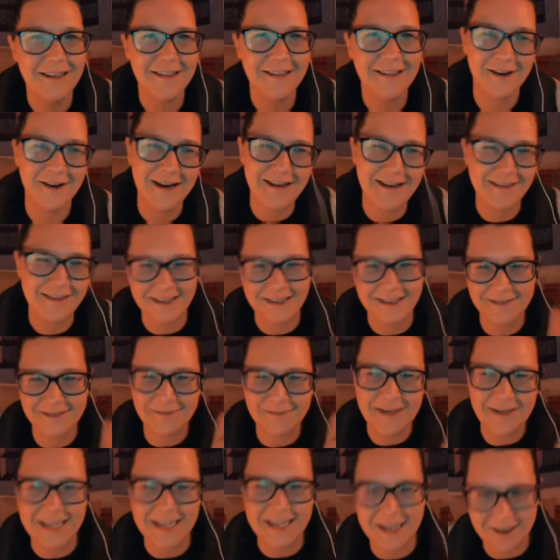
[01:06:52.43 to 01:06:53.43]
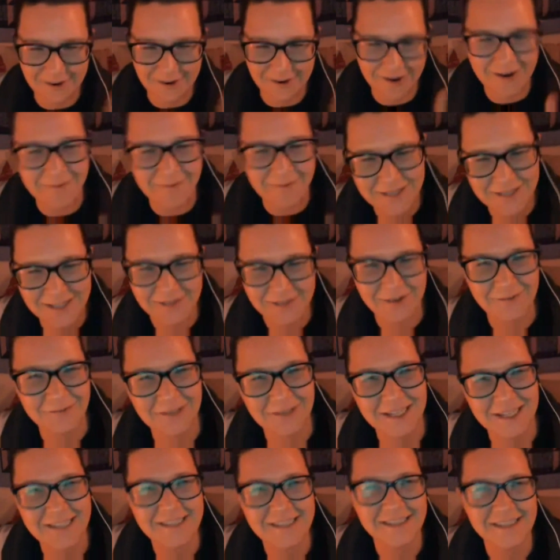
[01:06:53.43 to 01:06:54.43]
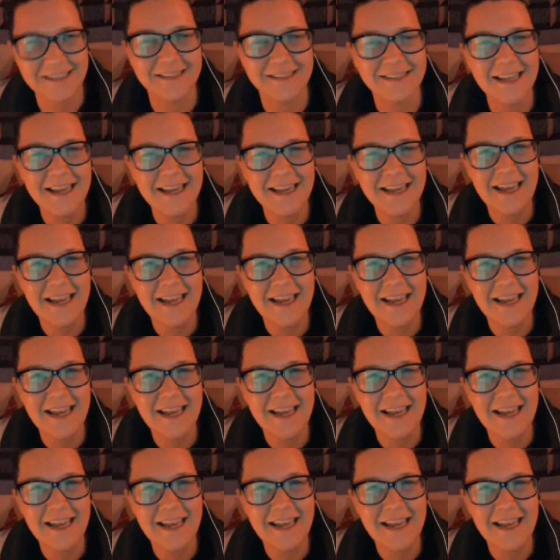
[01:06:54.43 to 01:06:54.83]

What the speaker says: atheist meeting groups or places.